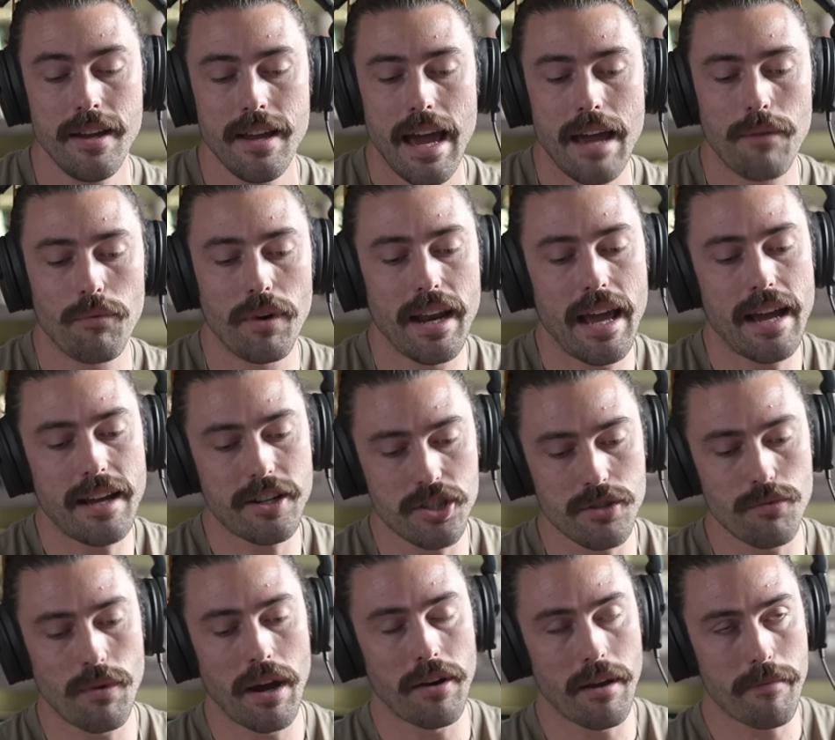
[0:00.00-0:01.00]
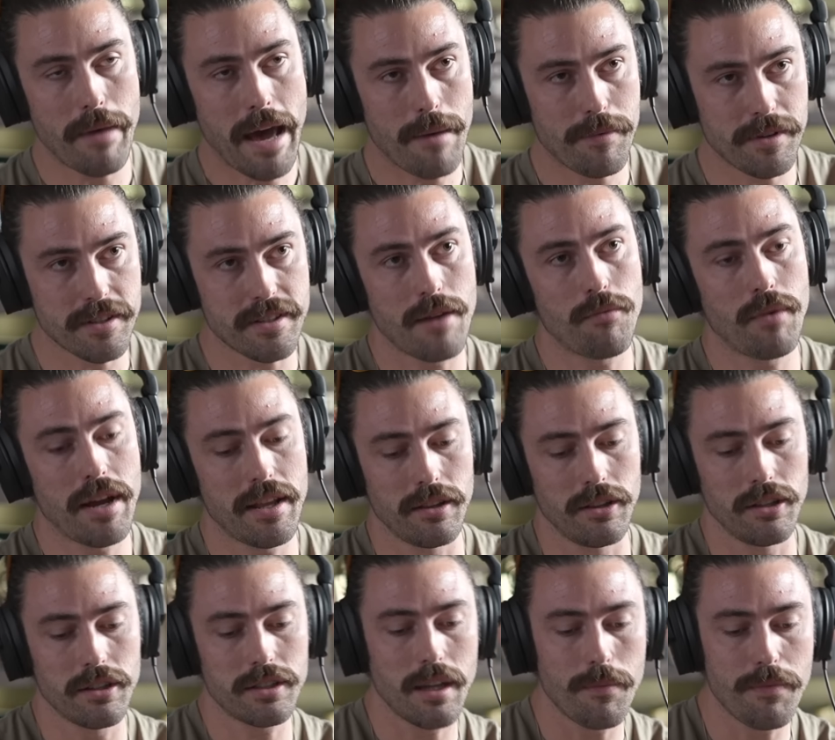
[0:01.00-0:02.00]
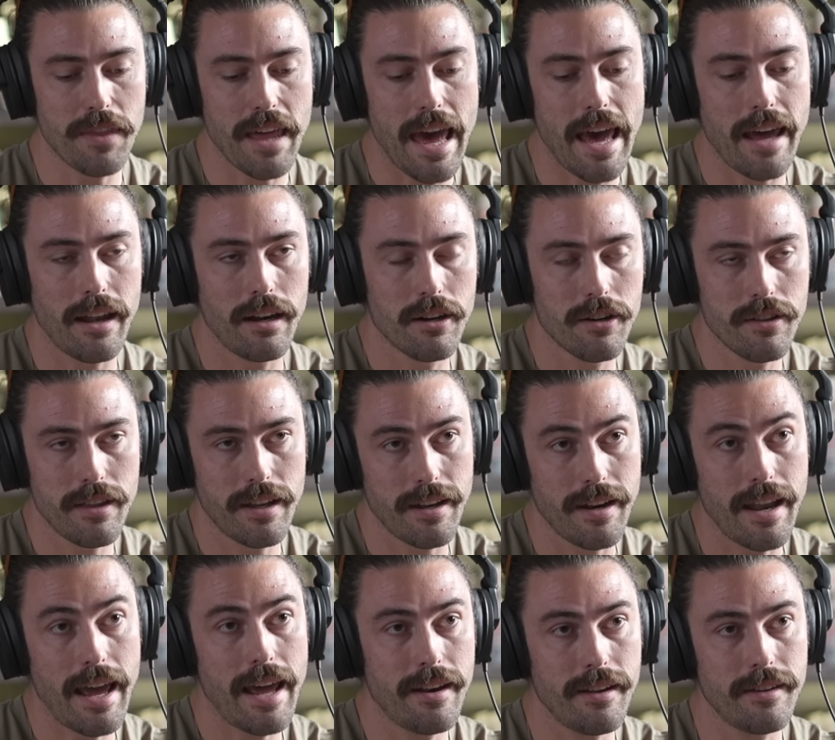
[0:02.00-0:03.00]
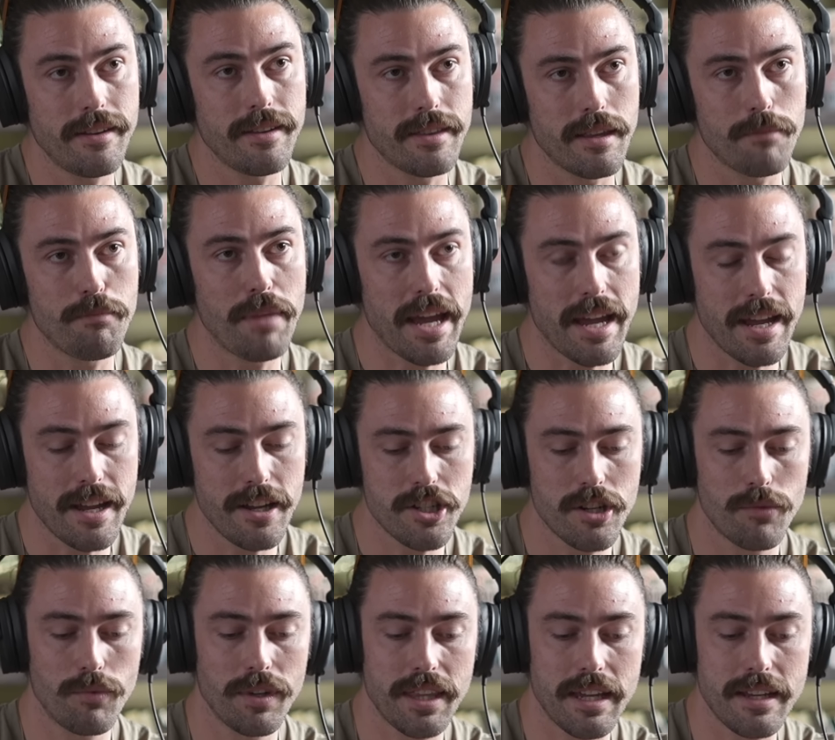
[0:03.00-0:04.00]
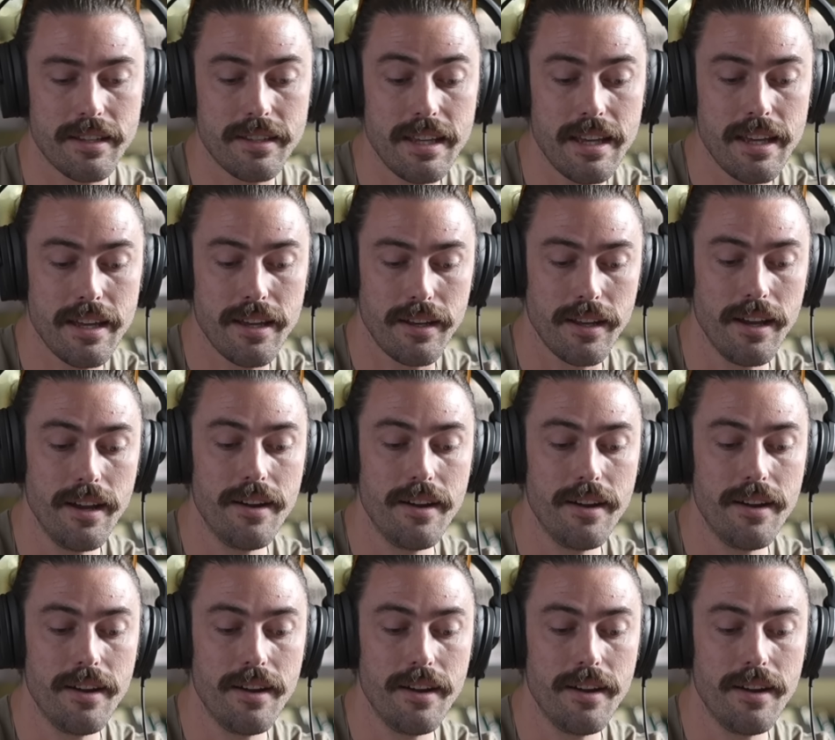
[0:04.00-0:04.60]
And what actually wound up happening is I went and looked up the editor that had edited the page, and what they did...